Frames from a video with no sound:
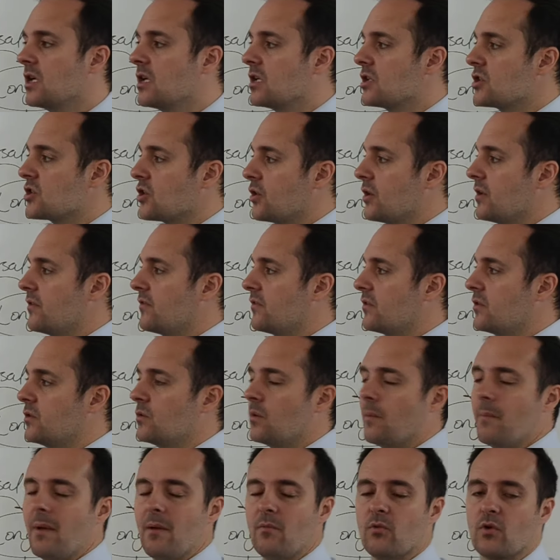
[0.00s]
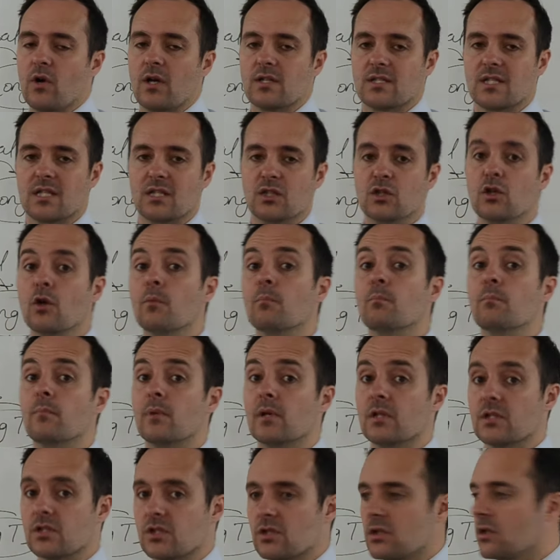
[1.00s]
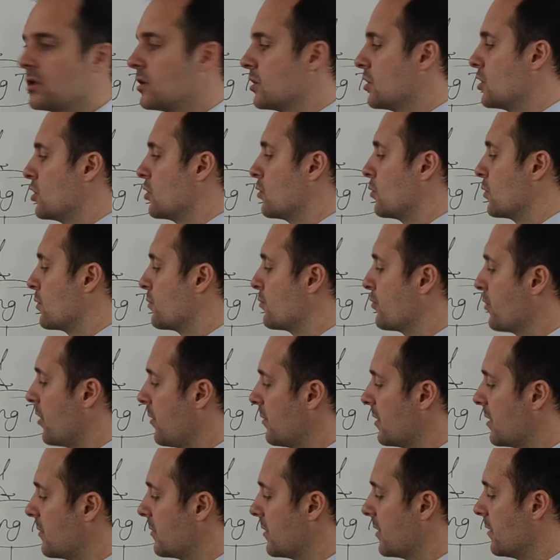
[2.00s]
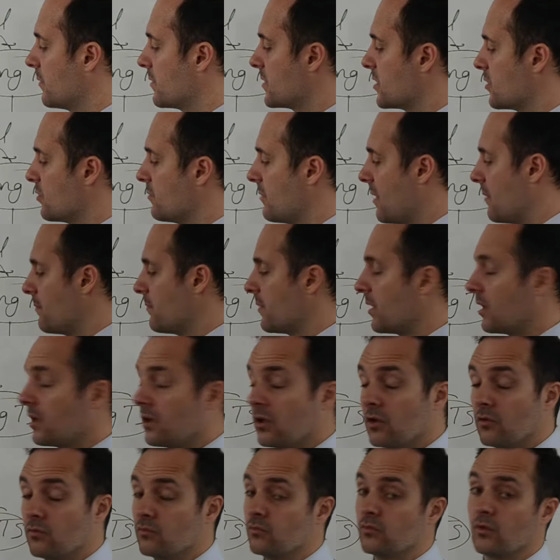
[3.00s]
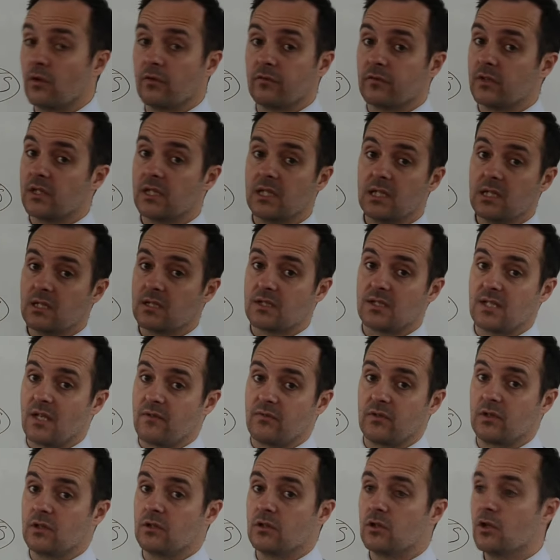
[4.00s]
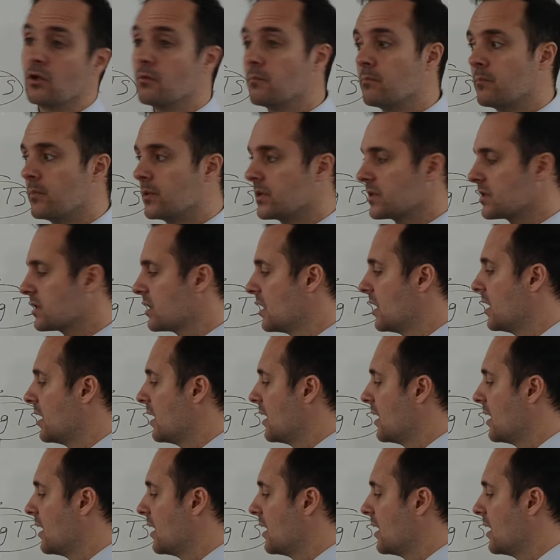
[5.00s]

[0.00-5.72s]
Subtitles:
So if you were memorizing numbers, you would probably be able to remember roughly 7 numbers.